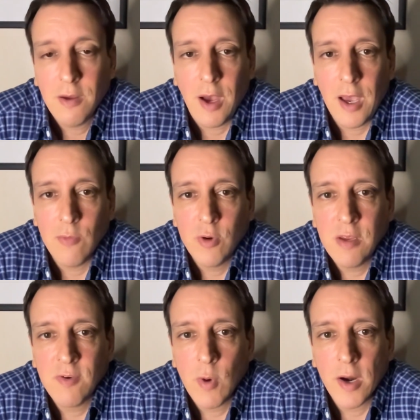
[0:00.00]
I wouldn't
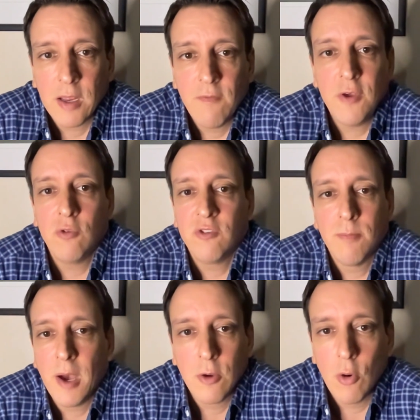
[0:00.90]
even want to confuse them
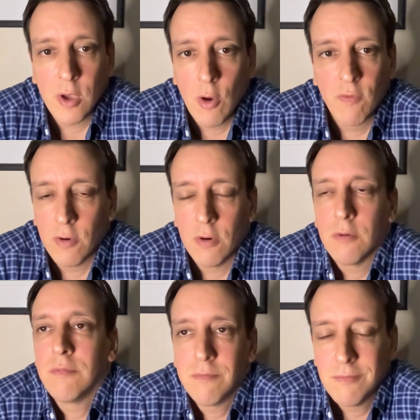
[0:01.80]
by going
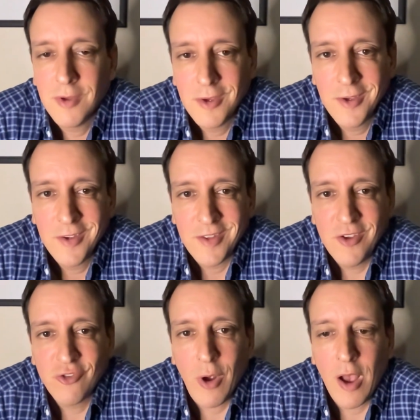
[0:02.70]
over
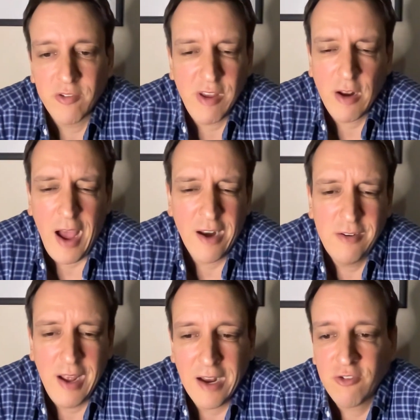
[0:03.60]
these trials, because
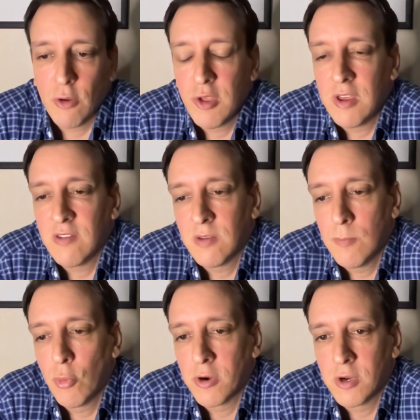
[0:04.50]
I just don't think it's an
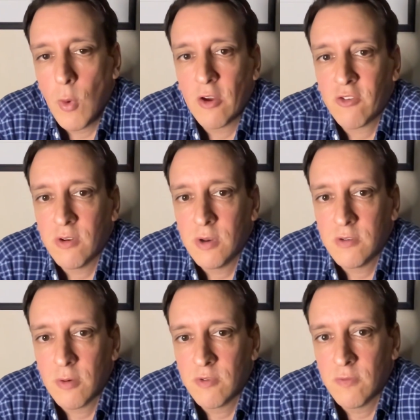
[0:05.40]
important question in
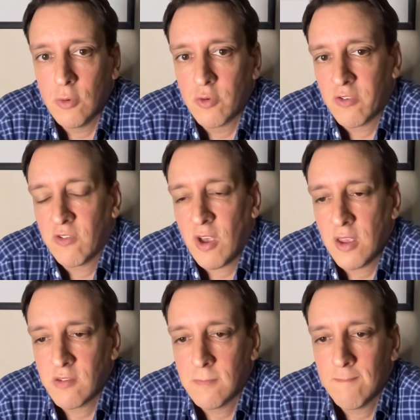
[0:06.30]
terms of nutrition
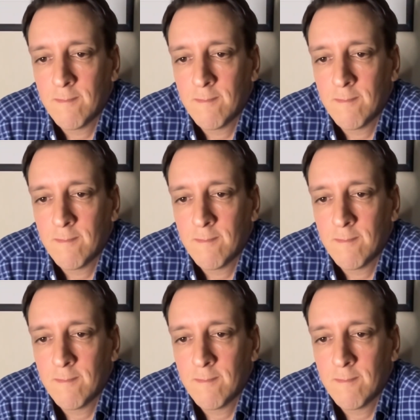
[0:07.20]
science.